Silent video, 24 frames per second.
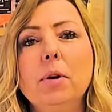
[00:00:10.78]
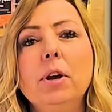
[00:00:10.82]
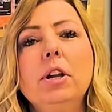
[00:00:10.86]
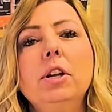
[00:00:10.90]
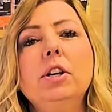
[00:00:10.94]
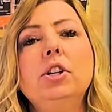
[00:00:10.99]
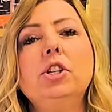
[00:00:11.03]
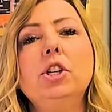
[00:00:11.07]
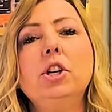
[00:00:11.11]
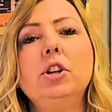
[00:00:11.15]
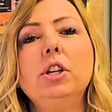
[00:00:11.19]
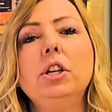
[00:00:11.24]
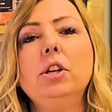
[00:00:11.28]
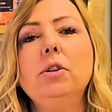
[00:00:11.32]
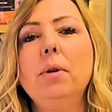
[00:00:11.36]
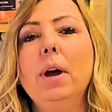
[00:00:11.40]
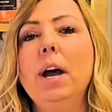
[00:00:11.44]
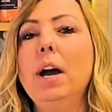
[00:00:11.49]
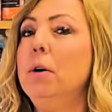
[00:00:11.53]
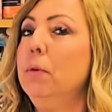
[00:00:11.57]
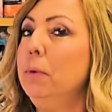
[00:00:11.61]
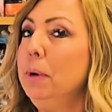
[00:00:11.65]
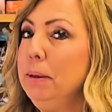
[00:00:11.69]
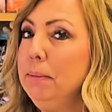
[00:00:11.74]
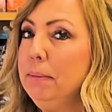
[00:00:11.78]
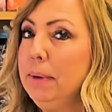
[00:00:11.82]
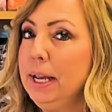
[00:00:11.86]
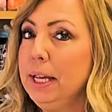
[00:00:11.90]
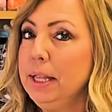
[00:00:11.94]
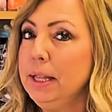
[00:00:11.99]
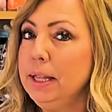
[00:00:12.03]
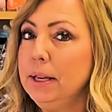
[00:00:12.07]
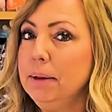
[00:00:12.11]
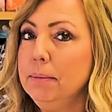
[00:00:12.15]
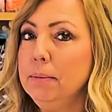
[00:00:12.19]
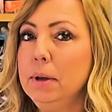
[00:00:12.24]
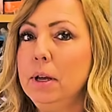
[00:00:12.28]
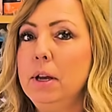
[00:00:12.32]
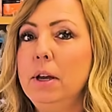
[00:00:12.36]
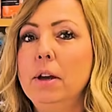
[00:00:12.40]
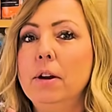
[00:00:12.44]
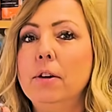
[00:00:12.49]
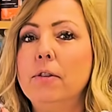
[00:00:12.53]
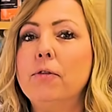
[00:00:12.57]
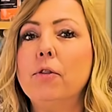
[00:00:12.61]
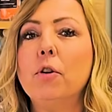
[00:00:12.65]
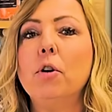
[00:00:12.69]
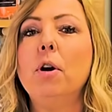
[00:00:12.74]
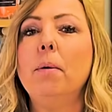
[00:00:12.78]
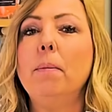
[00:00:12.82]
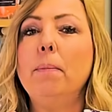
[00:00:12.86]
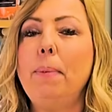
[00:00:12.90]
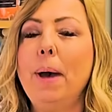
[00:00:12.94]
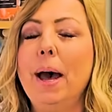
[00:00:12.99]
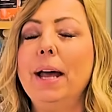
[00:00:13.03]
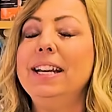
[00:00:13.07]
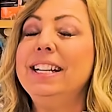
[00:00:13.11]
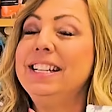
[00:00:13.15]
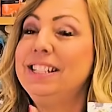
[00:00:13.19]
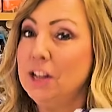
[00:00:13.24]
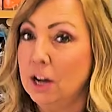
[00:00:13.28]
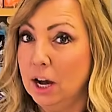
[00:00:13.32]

we're going to show you how we made them for about a